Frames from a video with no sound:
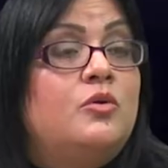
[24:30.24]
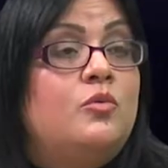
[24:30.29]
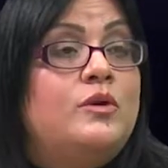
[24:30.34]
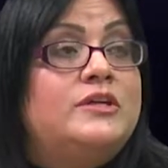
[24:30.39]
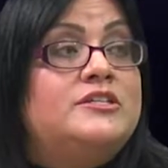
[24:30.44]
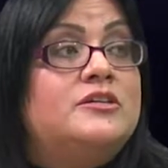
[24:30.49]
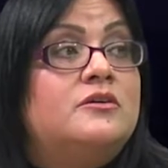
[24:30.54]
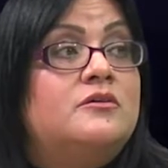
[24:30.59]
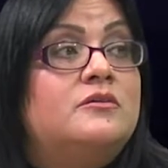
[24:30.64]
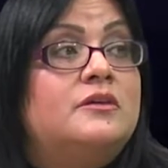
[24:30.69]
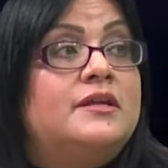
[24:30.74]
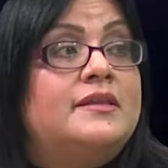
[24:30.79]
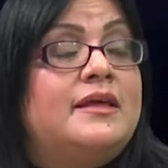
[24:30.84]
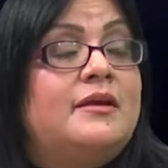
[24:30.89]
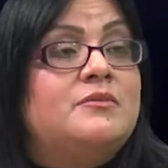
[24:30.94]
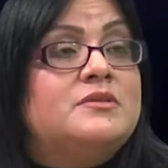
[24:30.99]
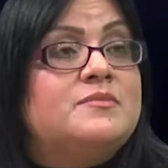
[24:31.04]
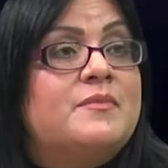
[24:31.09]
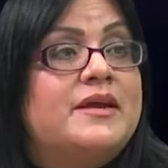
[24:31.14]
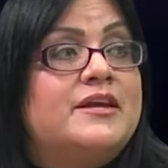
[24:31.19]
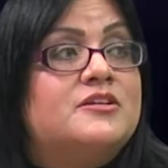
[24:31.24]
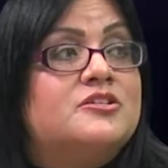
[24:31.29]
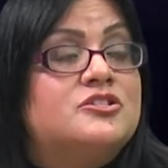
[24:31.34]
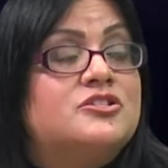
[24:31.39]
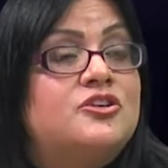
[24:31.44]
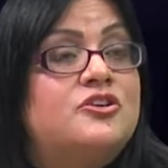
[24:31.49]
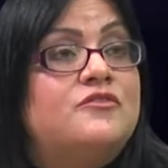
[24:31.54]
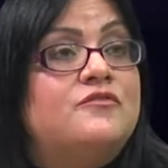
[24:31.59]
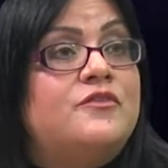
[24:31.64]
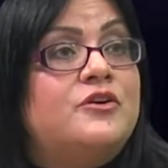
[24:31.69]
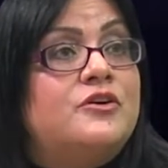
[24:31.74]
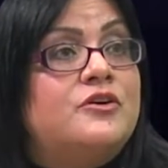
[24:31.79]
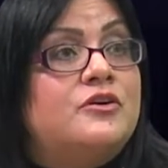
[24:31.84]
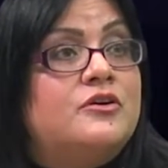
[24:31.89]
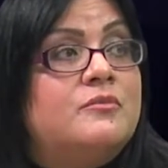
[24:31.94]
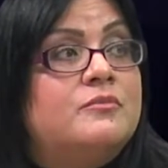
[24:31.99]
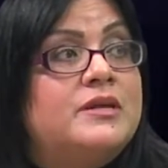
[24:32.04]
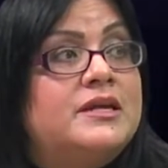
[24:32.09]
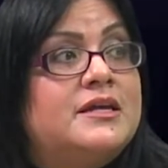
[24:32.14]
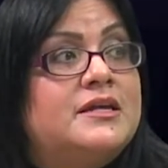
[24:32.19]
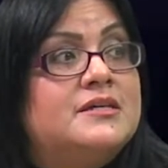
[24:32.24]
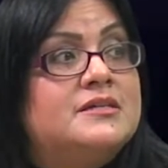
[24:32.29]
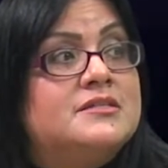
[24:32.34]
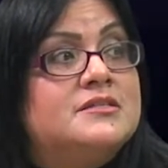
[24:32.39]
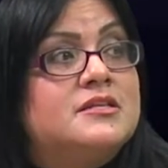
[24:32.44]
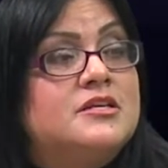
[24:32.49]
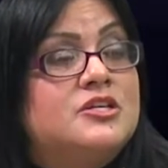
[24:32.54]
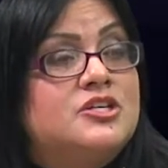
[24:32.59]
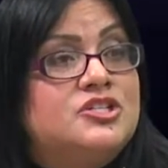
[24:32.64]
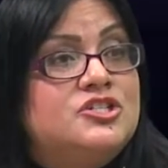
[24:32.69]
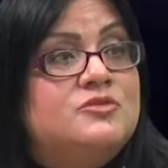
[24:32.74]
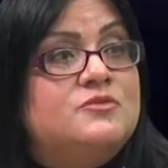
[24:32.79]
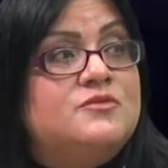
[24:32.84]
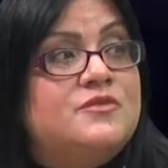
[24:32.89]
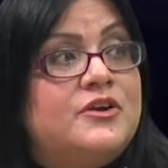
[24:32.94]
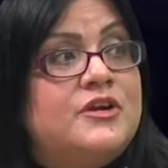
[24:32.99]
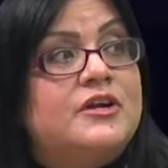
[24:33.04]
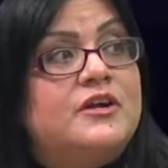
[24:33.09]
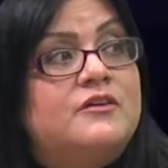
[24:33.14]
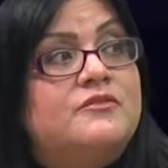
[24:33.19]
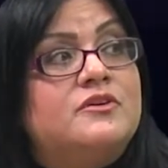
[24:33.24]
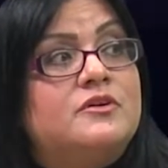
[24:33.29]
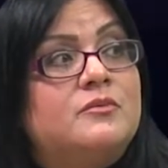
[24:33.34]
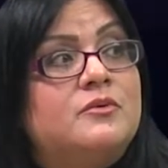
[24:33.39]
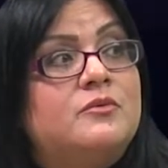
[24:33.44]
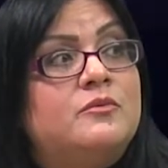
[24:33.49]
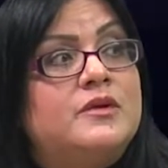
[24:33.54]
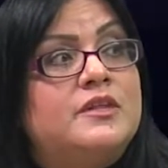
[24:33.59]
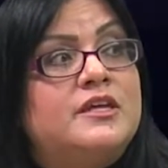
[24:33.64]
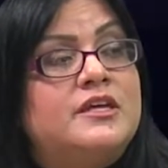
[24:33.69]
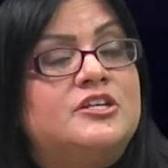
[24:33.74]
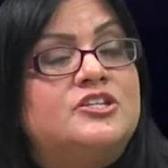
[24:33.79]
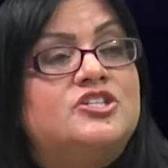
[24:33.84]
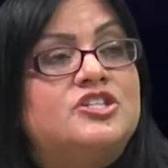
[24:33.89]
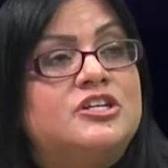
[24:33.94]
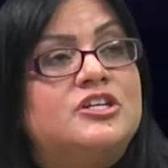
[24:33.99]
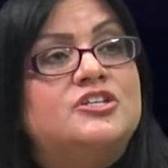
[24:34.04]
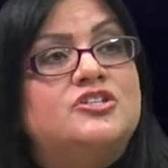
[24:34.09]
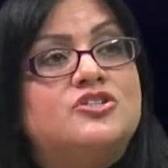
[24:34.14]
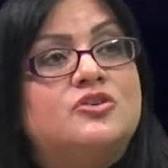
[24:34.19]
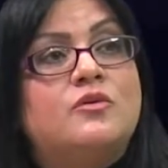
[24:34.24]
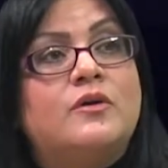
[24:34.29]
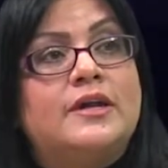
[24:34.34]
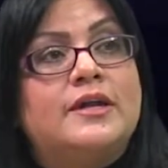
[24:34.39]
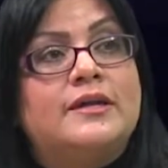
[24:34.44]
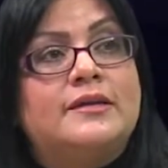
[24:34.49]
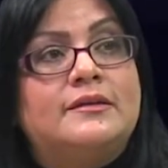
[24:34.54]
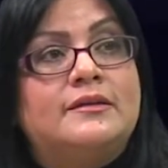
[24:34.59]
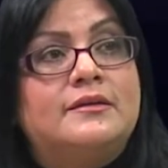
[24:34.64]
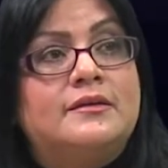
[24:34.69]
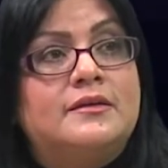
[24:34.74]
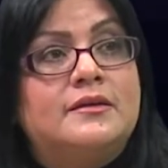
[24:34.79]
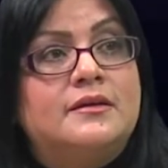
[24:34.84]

We don't, and that was my concern for her because she was very comfortable with it and she enjoyed